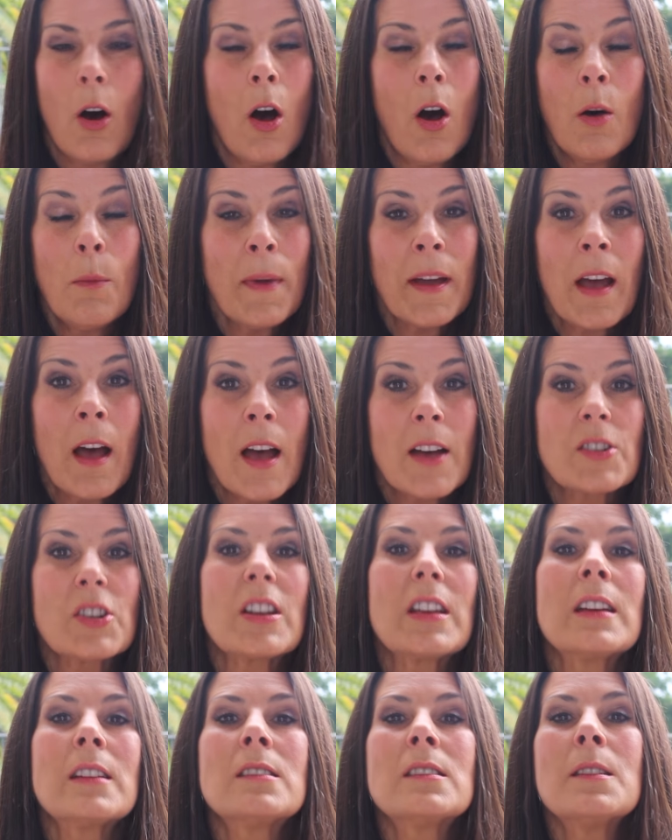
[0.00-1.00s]
oh my gosh,
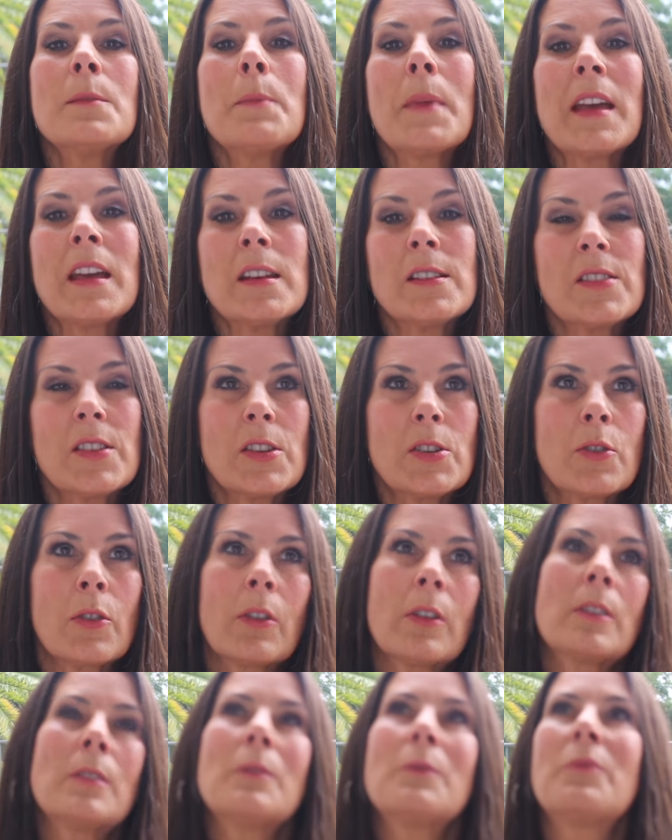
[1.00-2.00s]
it's amazing. You're
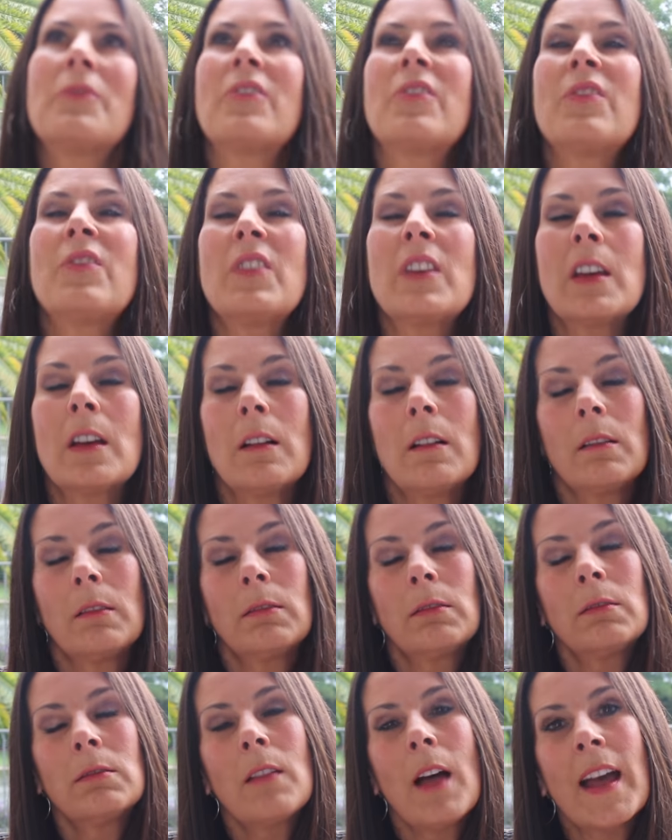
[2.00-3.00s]
going to feel
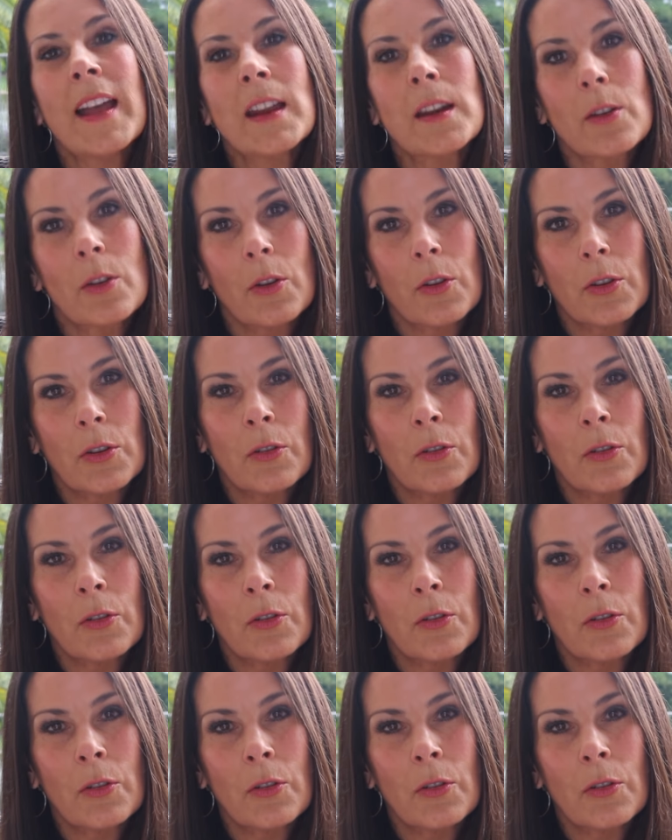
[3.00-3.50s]
lighter.